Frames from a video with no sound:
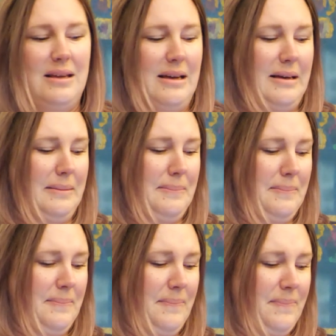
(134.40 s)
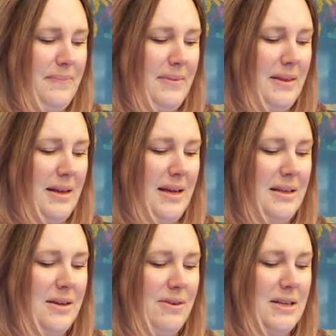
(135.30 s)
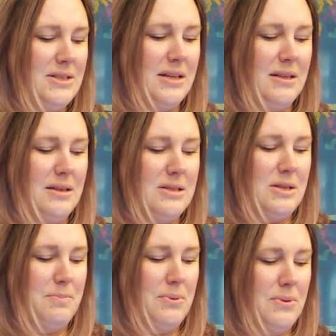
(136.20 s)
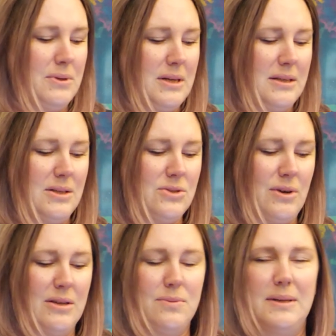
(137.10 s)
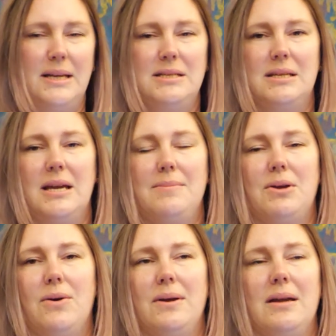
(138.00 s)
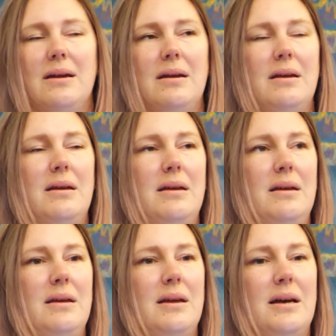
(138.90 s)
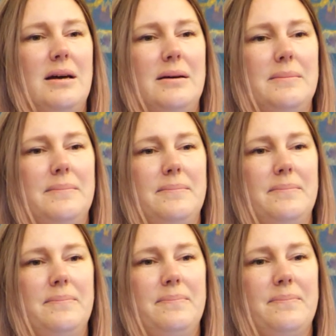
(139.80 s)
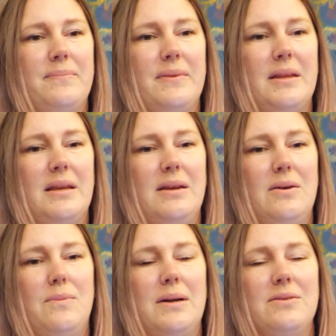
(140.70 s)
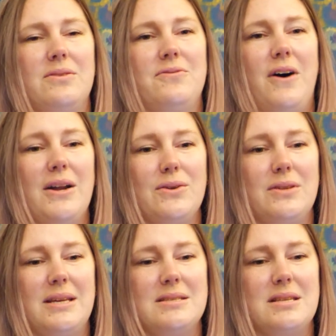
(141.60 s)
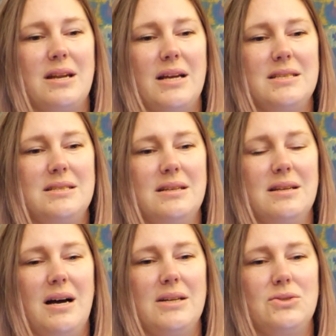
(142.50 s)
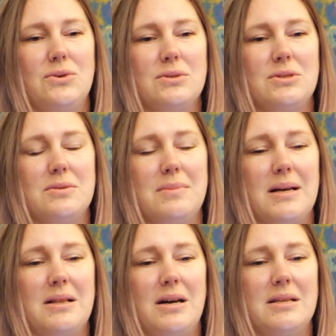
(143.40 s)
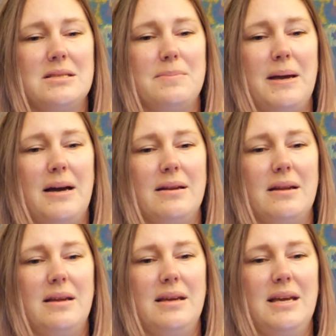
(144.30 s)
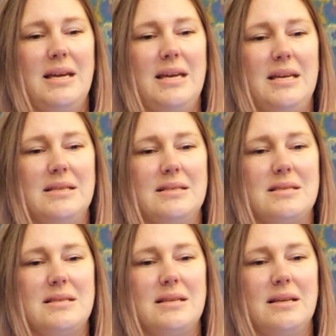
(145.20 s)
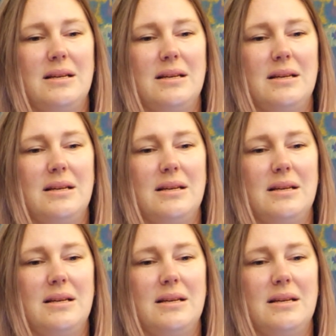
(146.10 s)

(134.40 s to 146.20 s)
and give each other the support and the strength we need to keep going. One of the vital things that I talk to my clients about is